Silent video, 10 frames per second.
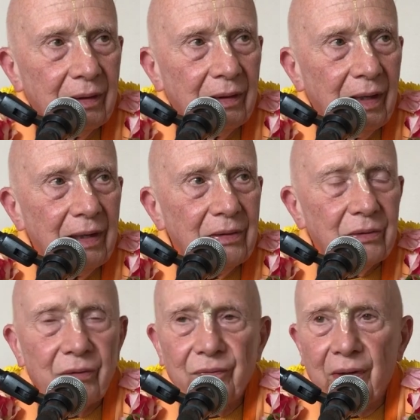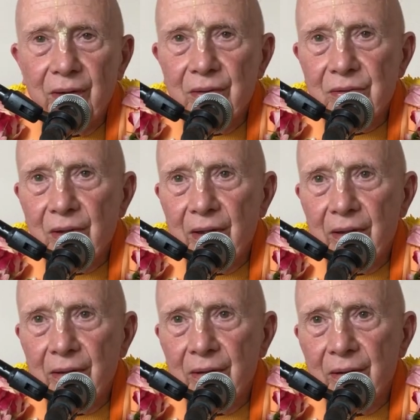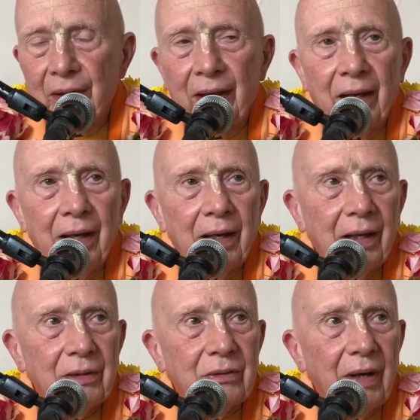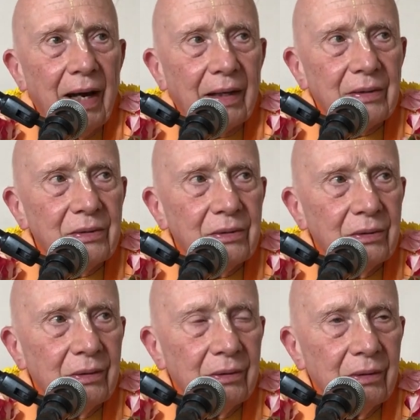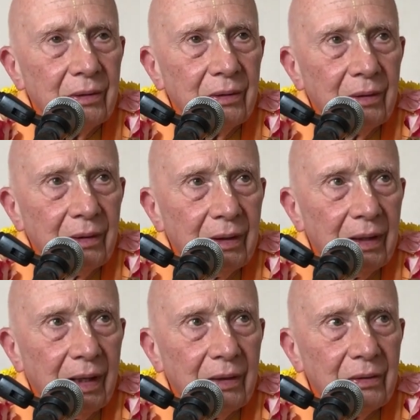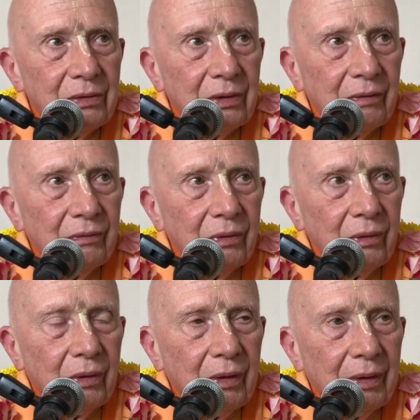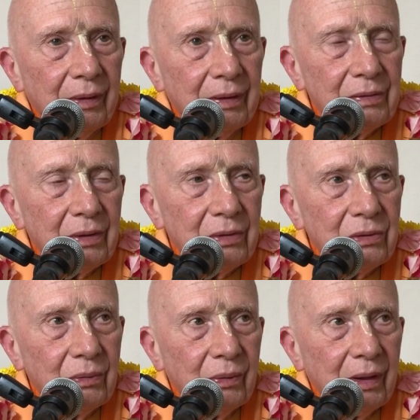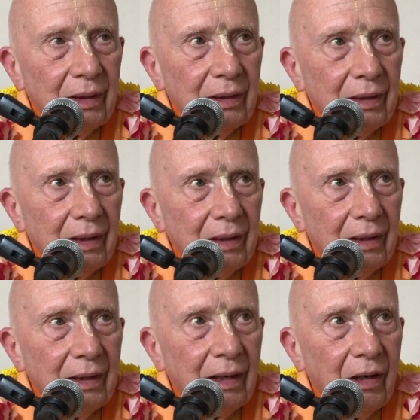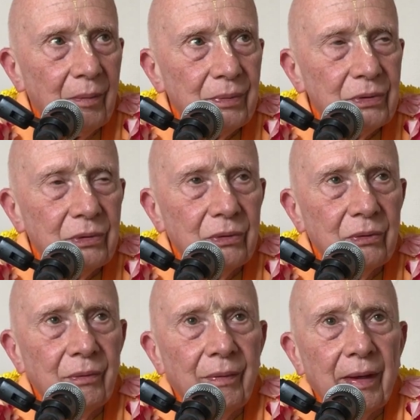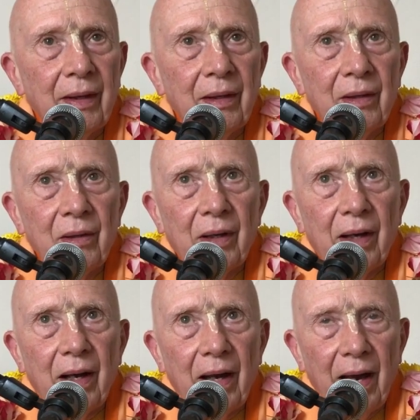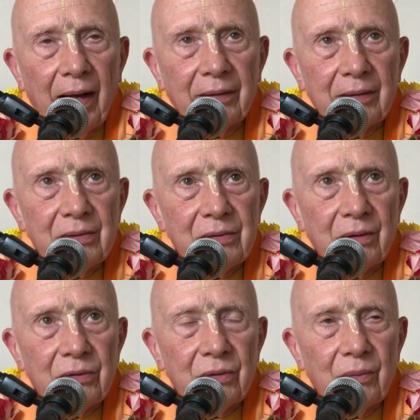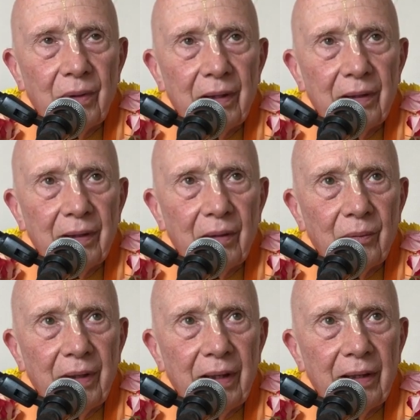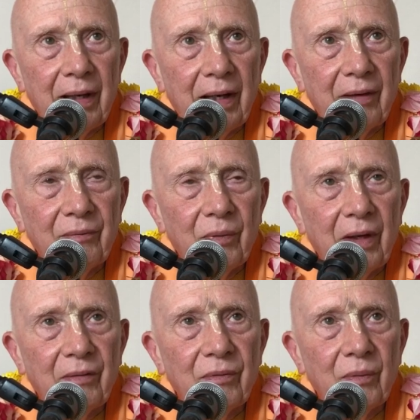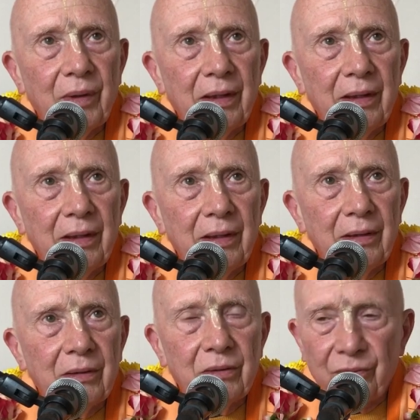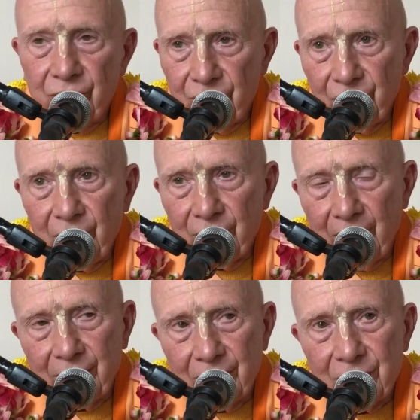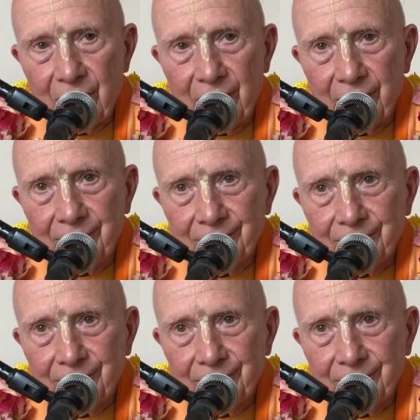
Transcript: the nature of our desire attracts the energy of the Lord in such a way that it helps to act in such a way that we can have whatever we need to fulfill that desire.